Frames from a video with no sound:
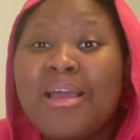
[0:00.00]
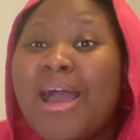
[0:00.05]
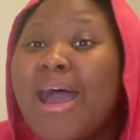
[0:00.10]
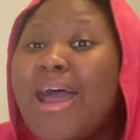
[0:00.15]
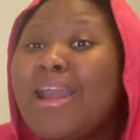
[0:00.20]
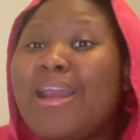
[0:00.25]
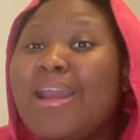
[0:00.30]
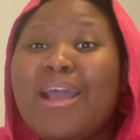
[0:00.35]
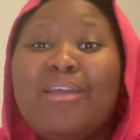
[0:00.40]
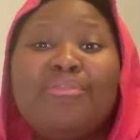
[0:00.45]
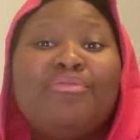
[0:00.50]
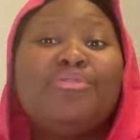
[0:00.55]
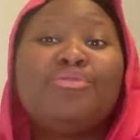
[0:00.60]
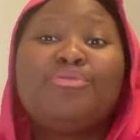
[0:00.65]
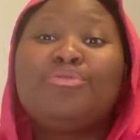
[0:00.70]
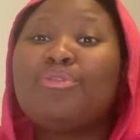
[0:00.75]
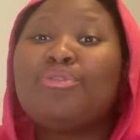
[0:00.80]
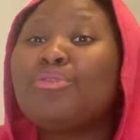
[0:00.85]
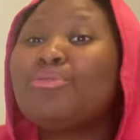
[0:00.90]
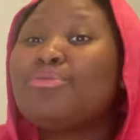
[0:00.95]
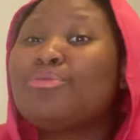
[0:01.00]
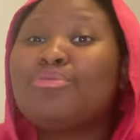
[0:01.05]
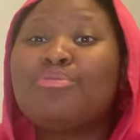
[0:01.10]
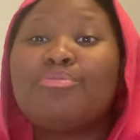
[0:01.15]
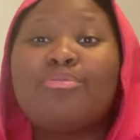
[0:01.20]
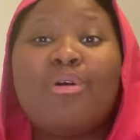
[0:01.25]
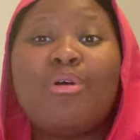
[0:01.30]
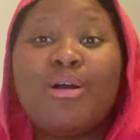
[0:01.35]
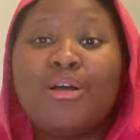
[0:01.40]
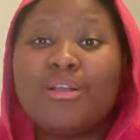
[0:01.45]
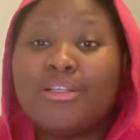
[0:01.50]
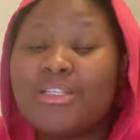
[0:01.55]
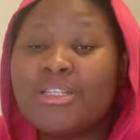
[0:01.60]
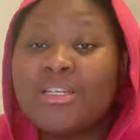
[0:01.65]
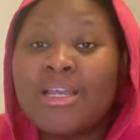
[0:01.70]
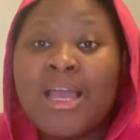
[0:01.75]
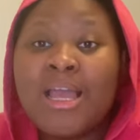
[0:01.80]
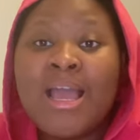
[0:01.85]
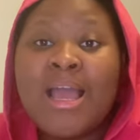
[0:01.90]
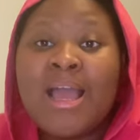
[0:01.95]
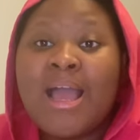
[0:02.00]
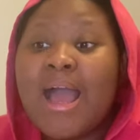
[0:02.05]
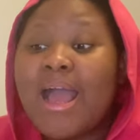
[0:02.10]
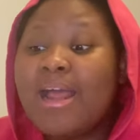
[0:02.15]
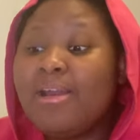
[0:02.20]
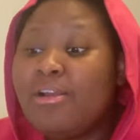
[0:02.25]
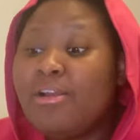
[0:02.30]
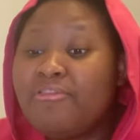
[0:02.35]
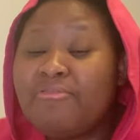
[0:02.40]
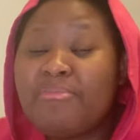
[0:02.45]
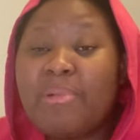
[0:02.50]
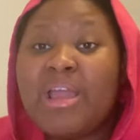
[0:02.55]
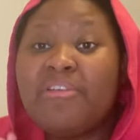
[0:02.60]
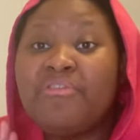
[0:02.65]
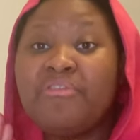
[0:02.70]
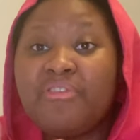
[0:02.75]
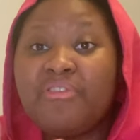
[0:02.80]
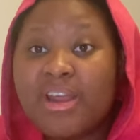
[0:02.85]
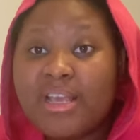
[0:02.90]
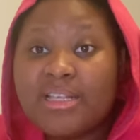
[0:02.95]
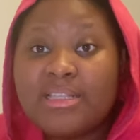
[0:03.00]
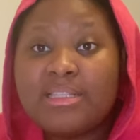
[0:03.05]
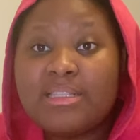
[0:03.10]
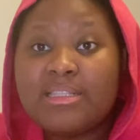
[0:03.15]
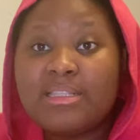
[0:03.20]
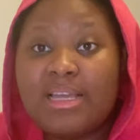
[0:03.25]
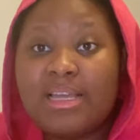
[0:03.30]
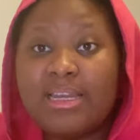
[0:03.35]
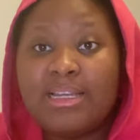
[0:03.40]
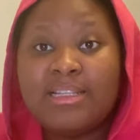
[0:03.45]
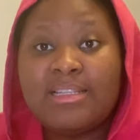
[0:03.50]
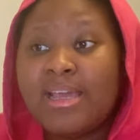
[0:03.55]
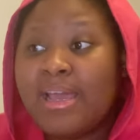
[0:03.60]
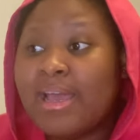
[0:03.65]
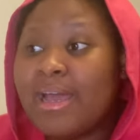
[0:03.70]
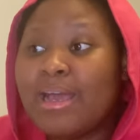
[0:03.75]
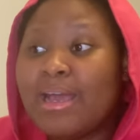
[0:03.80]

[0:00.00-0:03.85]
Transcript: Her life is just too much. I love my friends that are there,